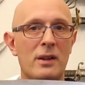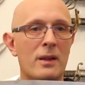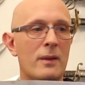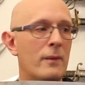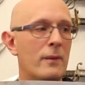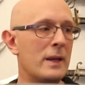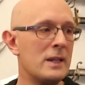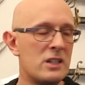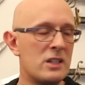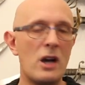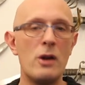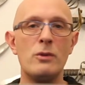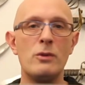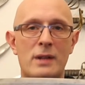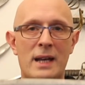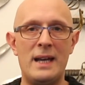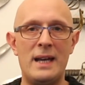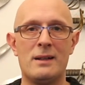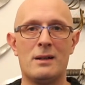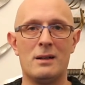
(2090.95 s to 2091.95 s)
they don't
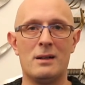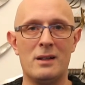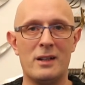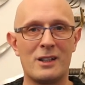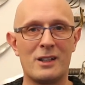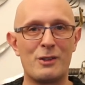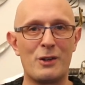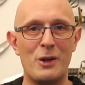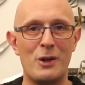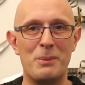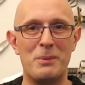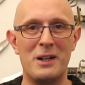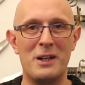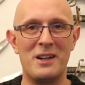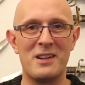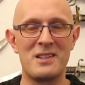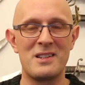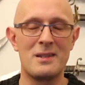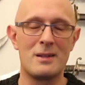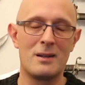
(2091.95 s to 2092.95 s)
handle like
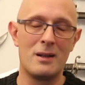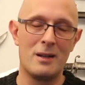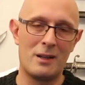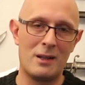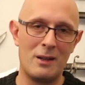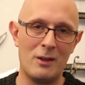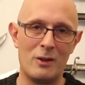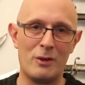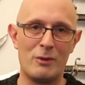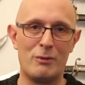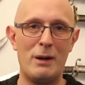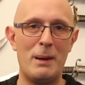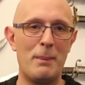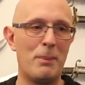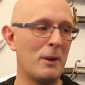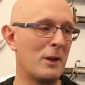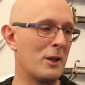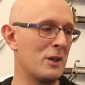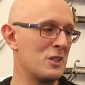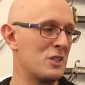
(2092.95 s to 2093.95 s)
crowbars, like a lot of
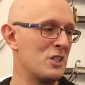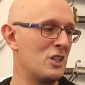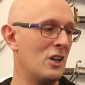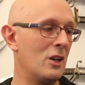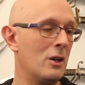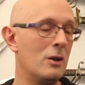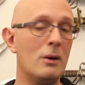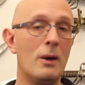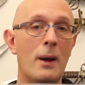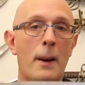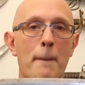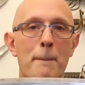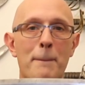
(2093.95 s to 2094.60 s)
replicas do,